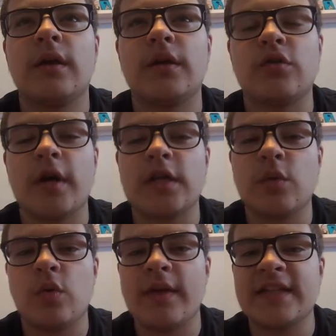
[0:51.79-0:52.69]
I try and
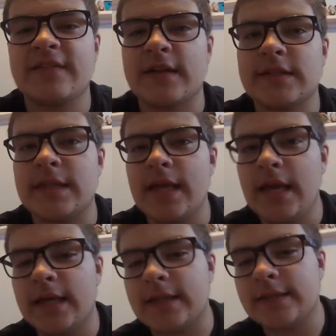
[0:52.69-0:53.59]
do all these fancy
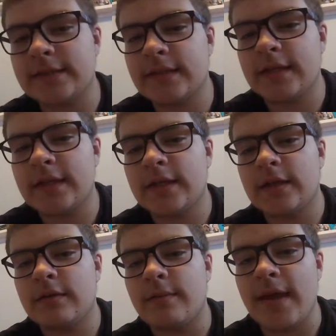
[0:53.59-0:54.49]
things,
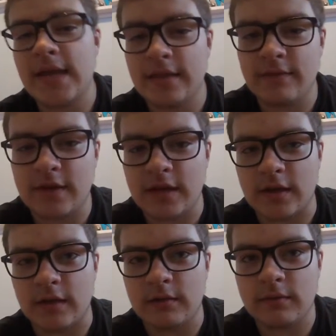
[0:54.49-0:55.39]
making the
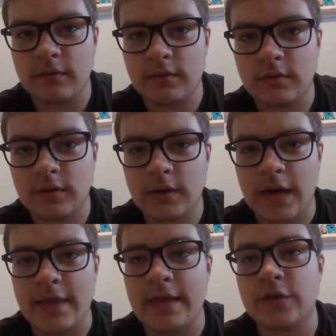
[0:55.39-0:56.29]
video,
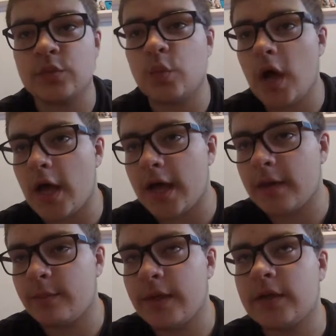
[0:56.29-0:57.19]
and it doesn't
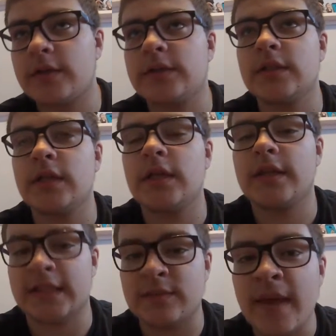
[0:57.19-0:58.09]
work because
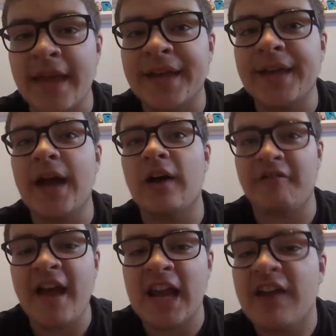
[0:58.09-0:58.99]
that's me. I
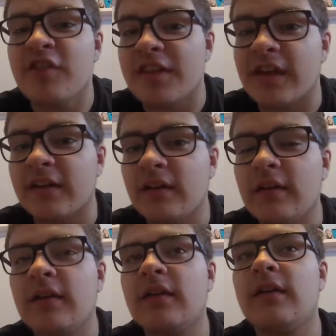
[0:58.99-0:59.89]
fail at everything.
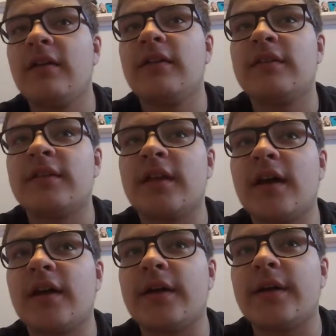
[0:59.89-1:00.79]
So,